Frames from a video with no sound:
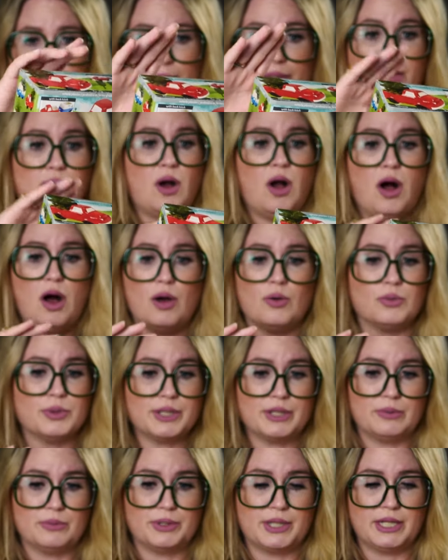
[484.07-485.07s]
I mean, they're all
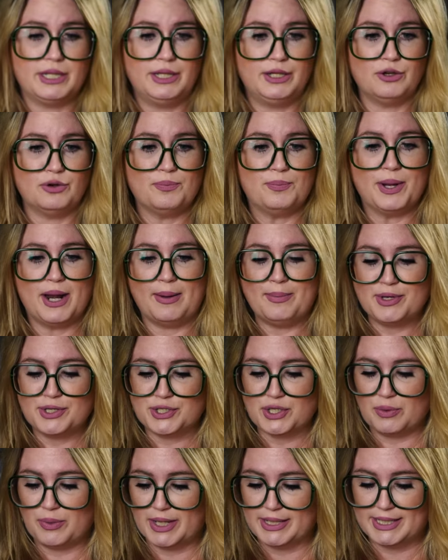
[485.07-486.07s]
really, really cute, but I'm going to
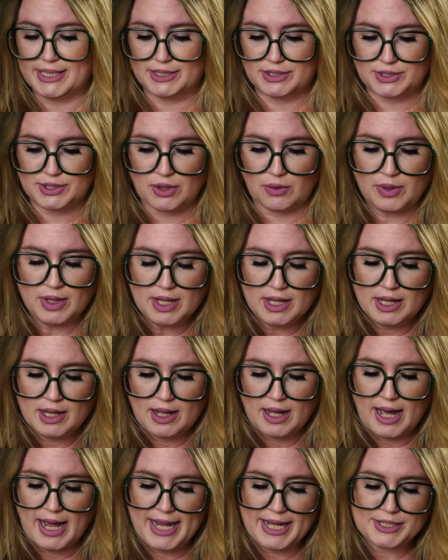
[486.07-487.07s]
show you what I did. So
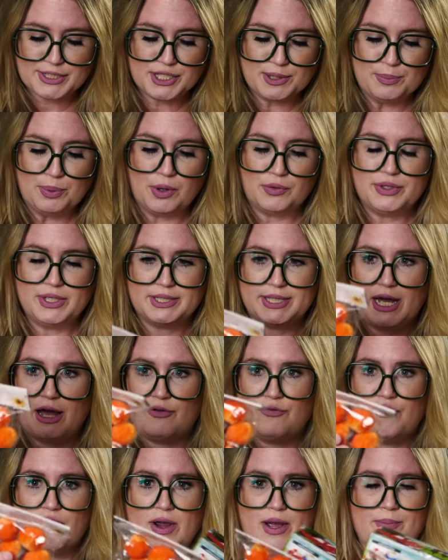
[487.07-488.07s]
I actually pulled these
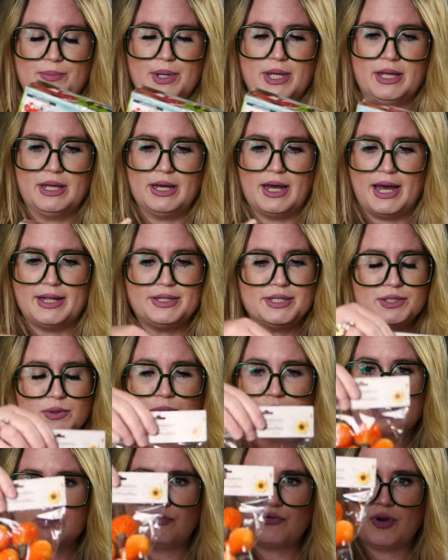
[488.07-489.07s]
out from, uh, this
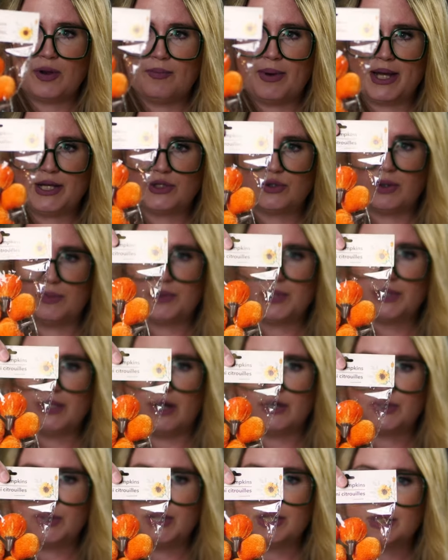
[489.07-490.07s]
wasn't from my trip to Dollar Tree.